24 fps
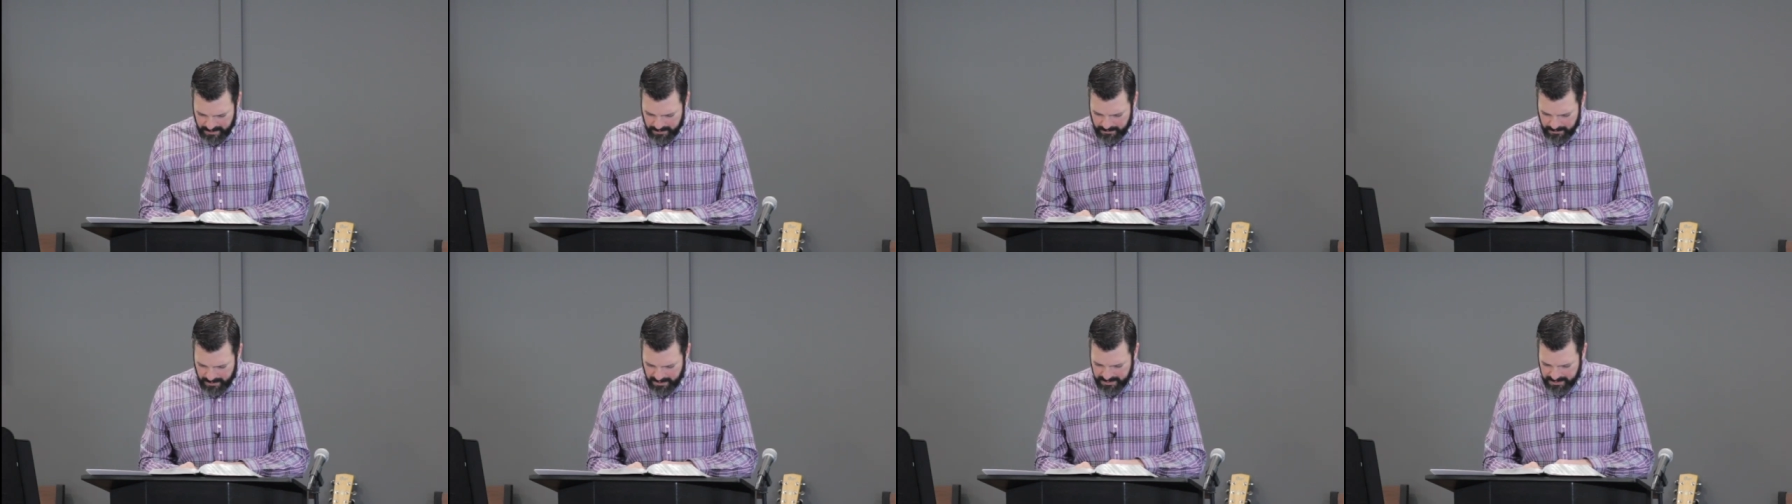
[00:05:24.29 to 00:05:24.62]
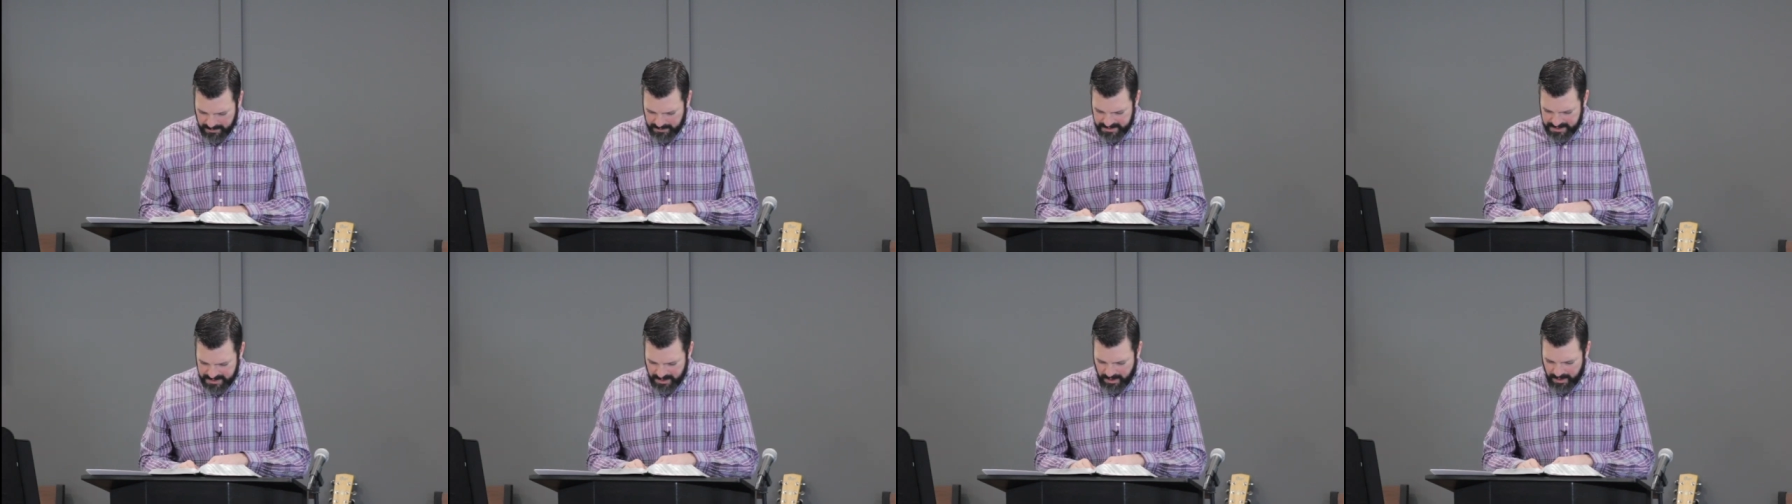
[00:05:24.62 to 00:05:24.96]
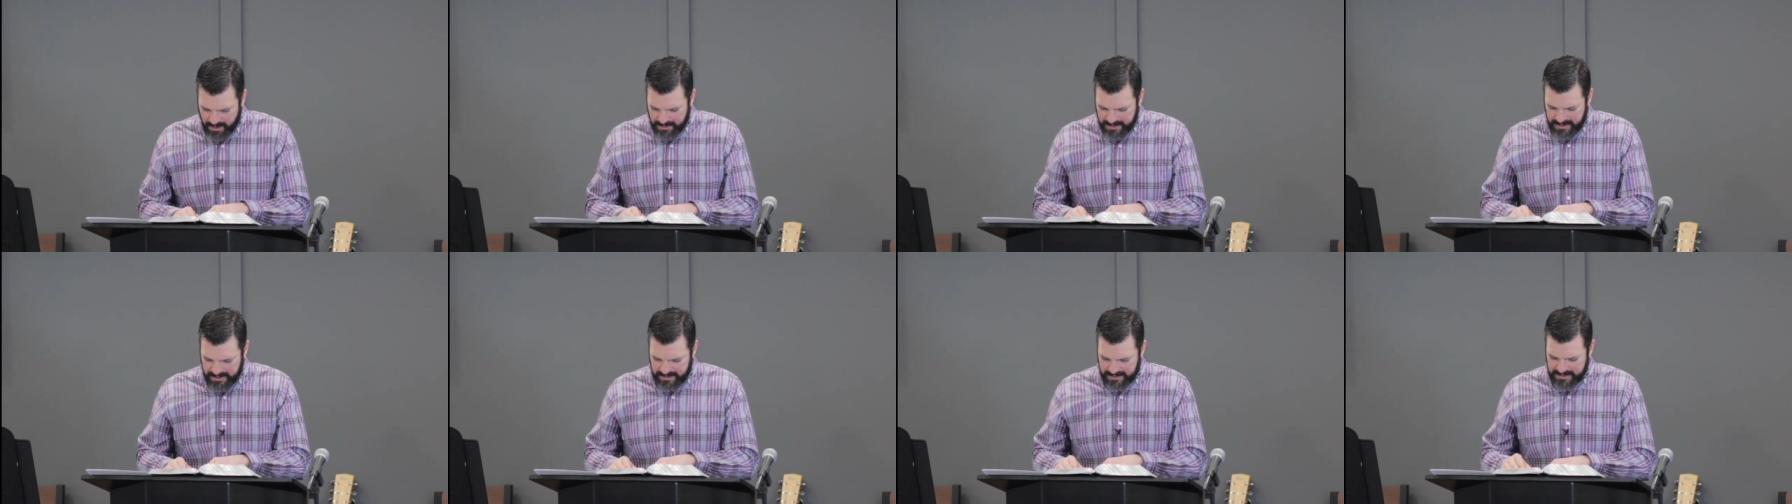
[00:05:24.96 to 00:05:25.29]
While they were
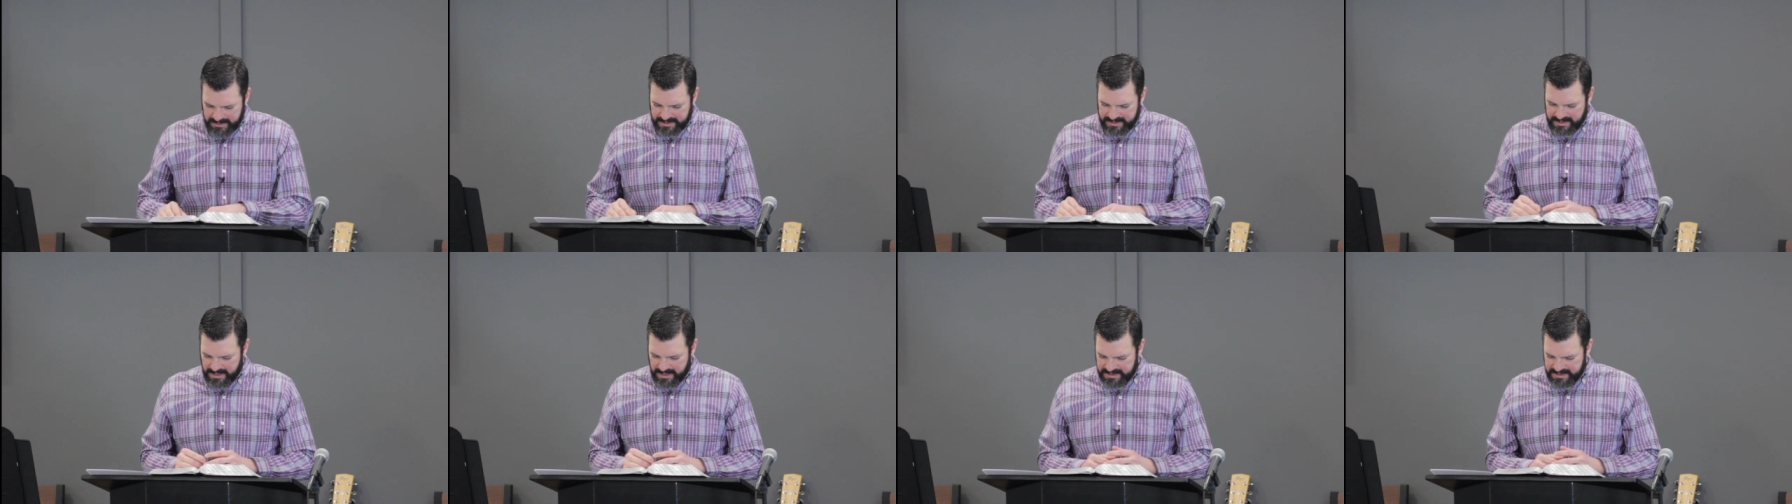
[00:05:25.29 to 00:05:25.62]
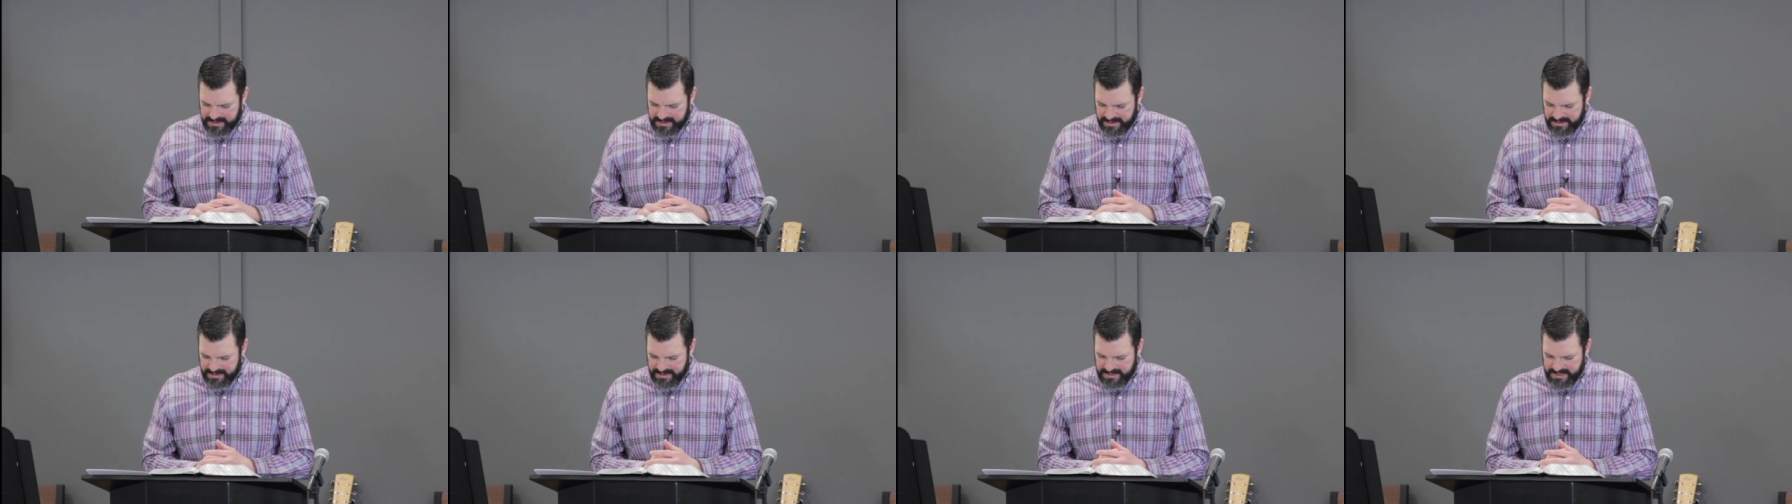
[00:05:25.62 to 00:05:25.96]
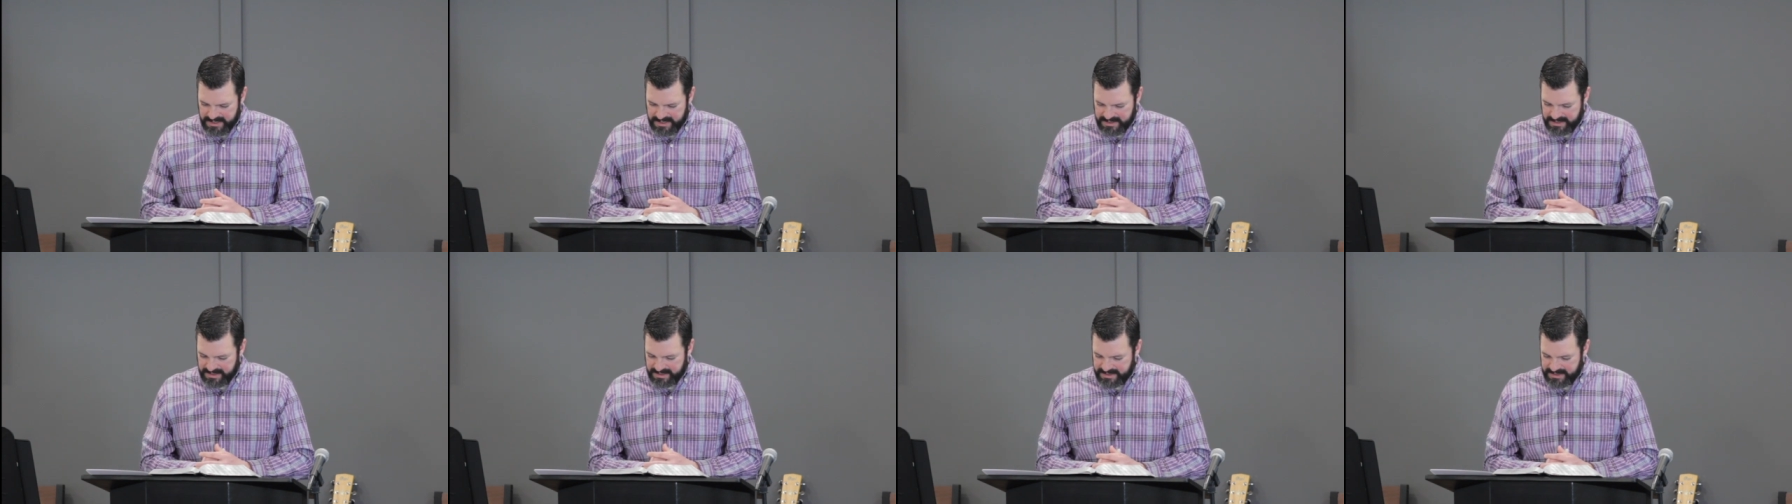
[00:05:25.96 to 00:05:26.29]
talking and discussing,
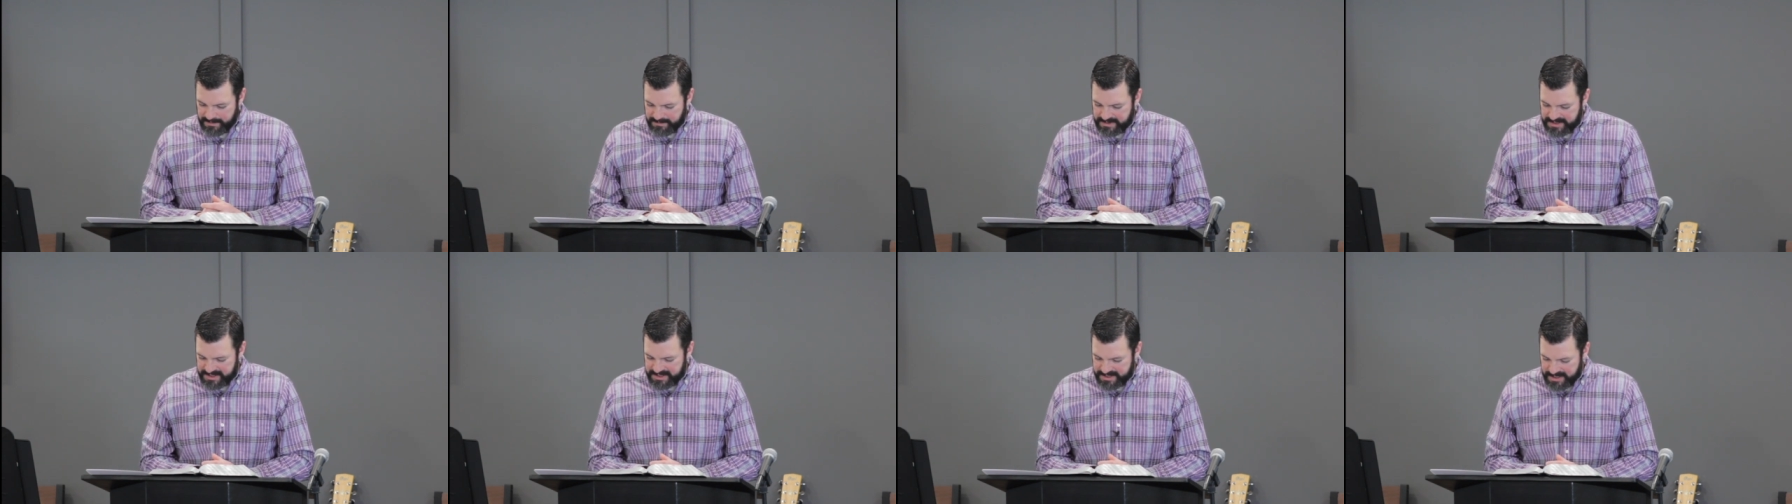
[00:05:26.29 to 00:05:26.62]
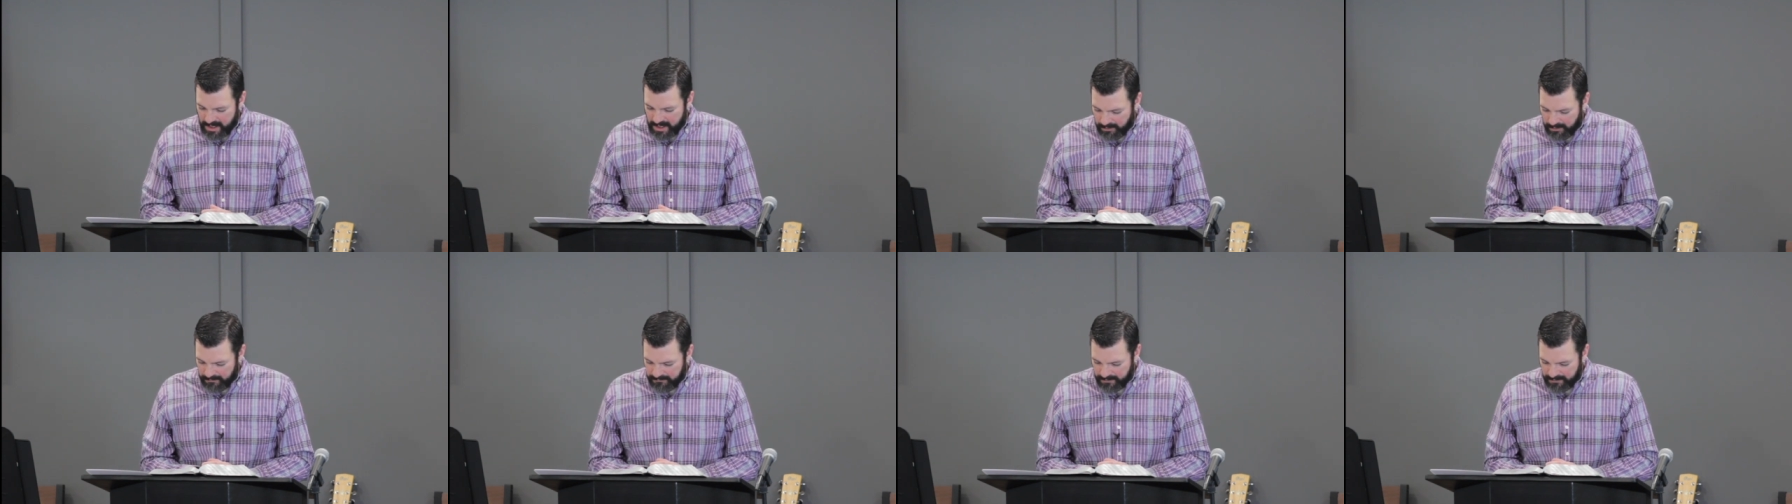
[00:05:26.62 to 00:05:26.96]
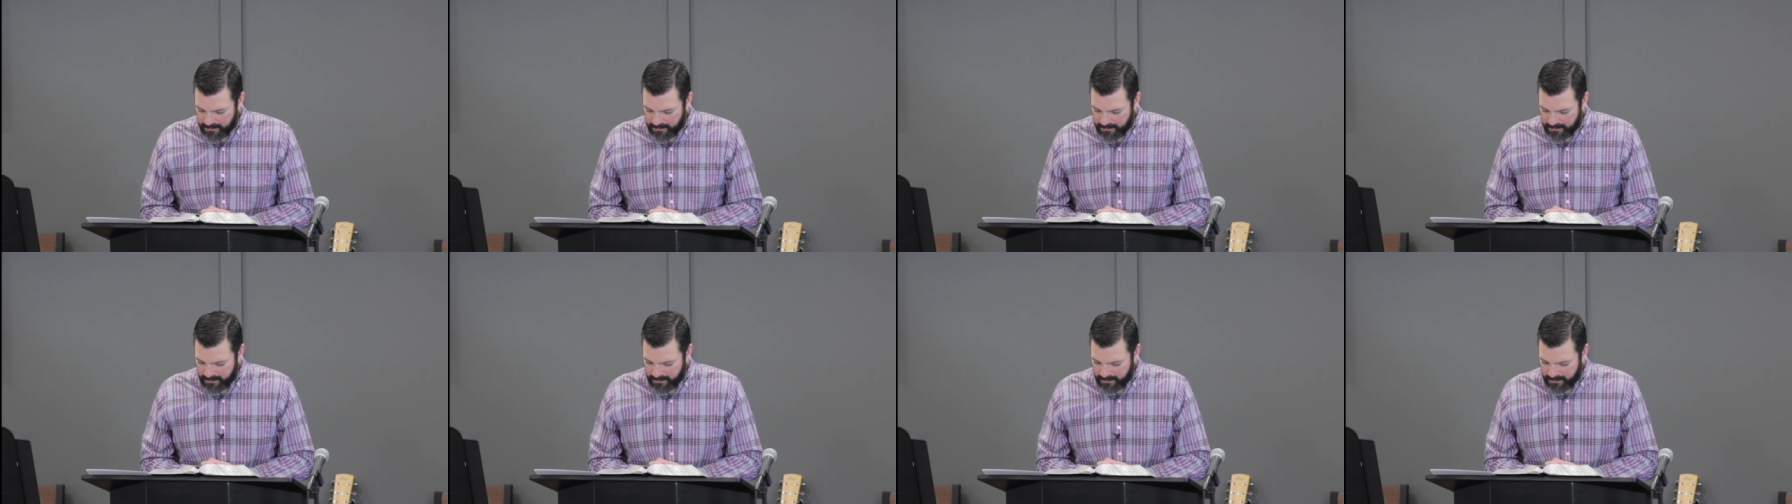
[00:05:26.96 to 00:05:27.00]
Jesus himself